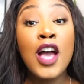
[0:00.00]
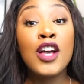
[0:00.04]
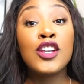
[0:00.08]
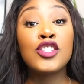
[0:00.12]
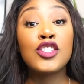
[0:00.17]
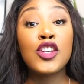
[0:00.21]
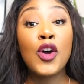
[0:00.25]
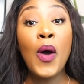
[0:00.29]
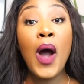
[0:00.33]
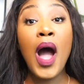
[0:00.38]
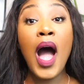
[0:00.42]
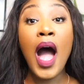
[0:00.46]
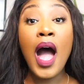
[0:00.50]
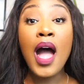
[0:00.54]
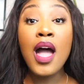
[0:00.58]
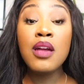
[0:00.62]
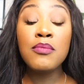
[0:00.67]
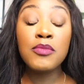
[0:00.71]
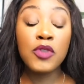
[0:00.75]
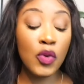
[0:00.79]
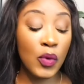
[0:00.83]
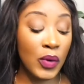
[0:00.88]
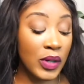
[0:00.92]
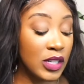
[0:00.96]
So
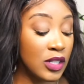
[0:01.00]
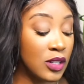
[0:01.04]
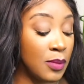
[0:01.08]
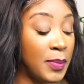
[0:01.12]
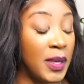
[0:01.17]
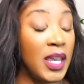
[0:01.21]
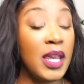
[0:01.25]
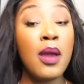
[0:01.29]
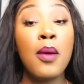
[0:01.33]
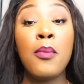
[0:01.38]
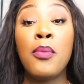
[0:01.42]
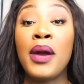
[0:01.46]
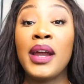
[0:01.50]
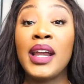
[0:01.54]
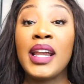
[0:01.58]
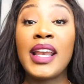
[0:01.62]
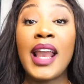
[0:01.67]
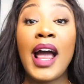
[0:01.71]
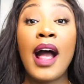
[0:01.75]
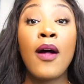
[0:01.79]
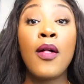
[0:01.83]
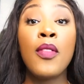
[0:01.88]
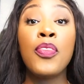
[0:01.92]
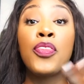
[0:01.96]
I'm going to be breaking
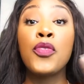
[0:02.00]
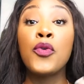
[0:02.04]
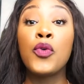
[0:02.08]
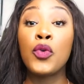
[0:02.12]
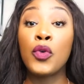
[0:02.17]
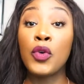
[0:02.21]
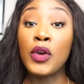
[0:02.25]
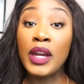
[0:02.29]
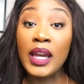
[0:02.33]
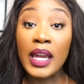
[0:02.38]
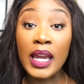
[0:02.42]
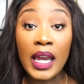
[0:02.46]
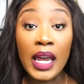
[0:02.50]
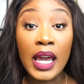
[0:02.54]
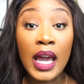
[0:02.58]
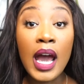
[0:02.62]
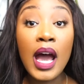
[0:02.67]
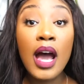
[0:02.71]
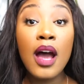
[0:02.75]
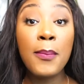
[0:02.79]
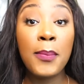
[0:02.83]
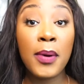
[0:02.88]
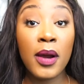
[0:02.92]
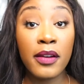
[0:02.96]
down three
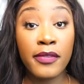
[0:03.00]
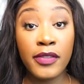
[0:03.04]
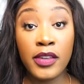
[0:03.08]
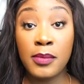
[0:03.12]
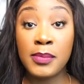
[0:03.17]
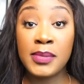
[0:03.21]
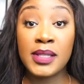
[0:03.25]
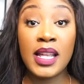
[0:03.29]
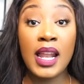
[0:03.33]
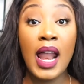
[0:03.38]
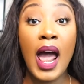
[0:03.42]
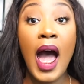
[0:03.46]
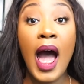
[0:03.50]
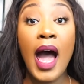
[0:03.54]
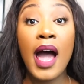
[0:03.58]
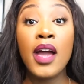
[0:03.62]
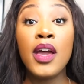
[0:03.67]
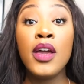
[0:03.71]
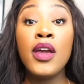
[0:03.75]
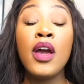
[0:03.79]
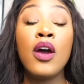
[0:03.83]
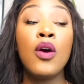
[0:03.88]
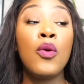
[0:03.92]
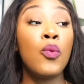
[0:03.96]
perfumes that
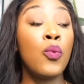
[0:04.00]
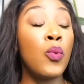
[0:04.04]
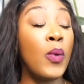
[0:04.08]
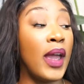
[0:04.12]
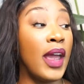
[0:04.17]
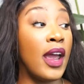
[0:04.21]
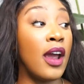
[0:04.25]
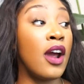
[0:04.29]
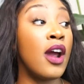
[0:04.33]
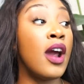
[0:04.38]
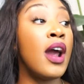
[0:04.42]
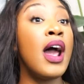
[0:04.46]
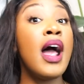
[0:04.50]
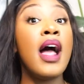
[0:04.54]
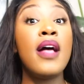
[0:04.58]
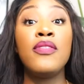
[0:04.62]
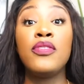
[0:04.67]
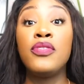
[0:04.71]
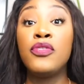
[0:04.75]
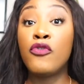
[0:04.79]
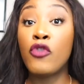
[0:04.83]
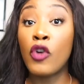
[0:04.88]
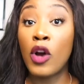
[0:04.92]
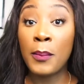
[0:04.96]
I wear
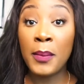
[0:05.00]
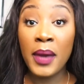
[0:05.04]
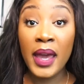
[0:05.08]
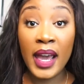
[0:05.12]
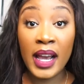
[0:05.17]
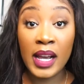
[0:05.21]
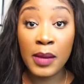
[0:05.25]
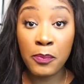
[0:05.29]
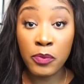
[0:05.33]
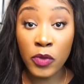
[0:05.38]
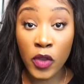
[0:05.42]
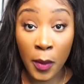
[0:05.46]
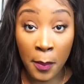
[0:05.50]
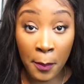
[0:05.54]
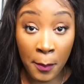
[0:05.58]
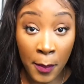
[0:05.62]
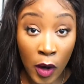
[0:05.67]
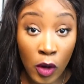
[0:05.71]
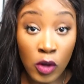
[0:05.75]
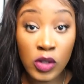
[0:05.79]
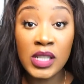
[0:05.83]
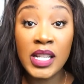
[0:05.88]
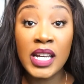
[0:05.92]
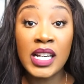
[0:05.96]
from the
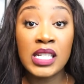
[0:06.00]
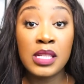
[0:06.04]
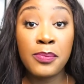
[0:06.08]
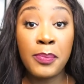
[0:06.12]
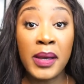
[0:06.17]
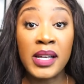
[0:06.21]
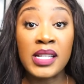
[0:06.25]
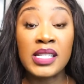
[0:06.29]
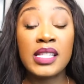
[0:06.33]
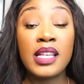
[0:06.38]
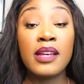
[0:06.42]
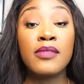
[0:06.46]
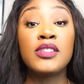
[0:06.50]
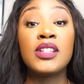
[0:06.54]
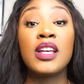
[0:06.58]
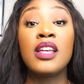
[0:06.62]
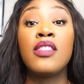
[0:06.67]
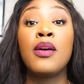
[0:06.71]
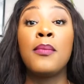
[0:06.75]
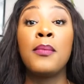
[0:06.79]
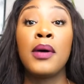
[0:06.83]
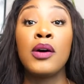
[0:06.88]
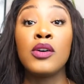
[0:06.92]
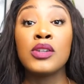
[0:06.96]
most expensive to
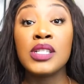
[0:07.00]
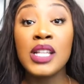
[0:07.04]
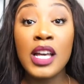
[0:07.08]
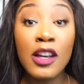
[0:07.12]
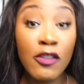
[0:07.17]
the most